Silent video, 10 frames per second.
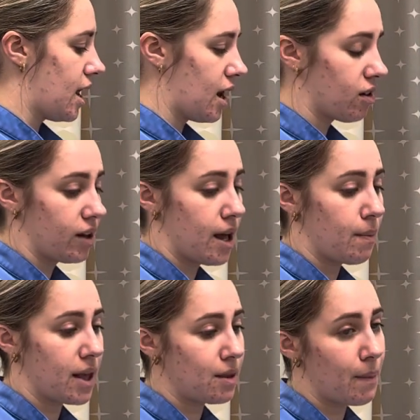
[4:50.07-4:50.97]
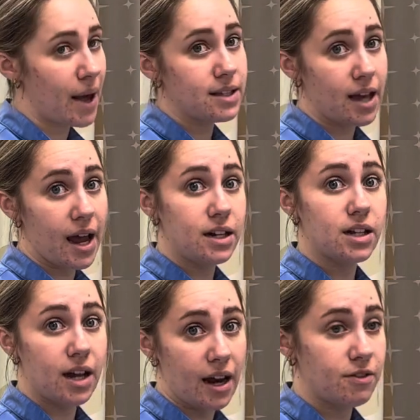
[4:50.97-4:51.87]
and a clamp at the bedside
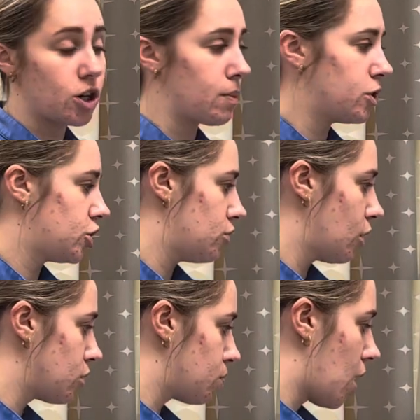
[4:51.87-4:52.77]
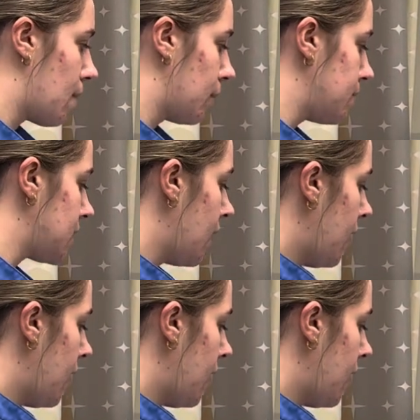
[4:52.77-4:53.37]
to kind of troubleshoot those problems.